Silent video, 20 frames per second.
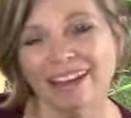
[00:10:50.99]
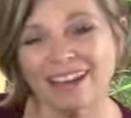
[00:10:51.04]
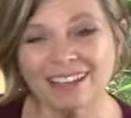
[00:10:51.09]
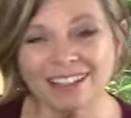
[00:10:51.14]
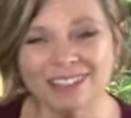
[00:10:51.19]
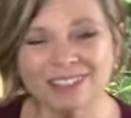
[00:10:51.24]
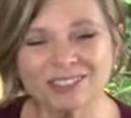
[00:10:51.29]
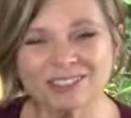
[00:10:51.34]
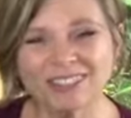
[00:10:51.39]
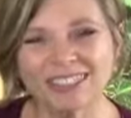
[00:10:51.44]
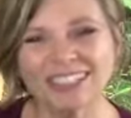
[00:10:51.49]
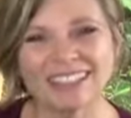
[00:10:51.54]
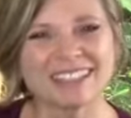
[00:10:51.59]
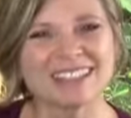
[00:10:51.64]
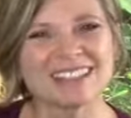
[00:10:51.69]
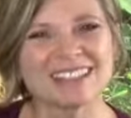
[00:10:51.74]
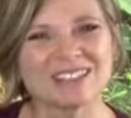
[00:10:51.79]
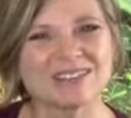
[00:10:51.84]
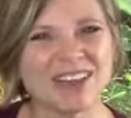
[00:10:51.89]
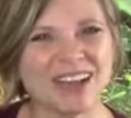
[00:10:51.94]
angel
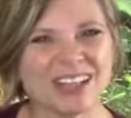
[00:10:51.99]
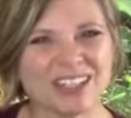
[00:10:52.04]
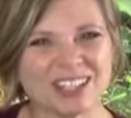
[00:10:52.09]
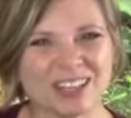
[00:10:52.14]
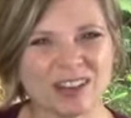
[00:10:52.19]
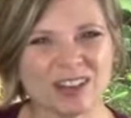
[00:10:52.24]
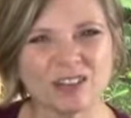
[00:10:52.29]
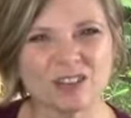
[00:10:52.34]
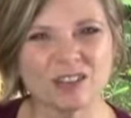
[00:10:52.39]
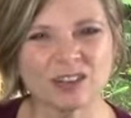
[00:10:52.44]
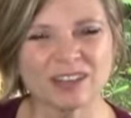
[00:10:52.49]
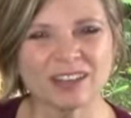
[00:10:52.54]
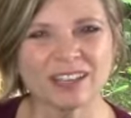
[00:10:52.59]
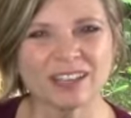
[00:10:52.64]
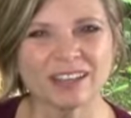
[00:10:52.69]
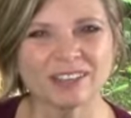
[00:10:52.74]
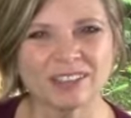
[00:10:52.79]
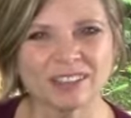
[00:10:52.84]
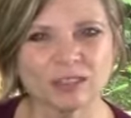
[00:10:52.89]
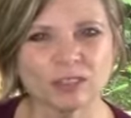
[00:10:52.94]
reading special for
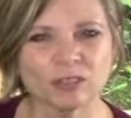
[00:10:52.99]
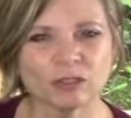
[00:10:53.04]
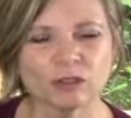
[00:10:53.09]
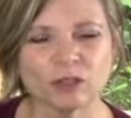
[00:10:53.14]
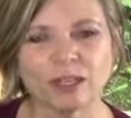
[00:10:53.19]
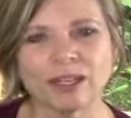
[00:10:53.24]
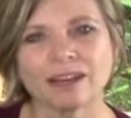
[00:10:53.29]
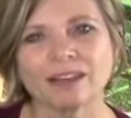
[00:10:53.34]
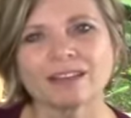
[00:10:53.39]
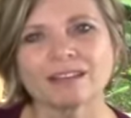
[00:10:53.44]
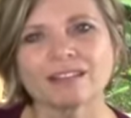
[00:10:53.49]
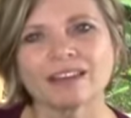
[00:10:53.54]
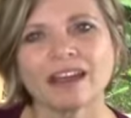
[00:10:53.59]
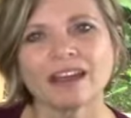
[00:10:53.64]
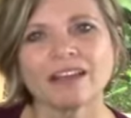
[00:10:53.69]
gift certificates.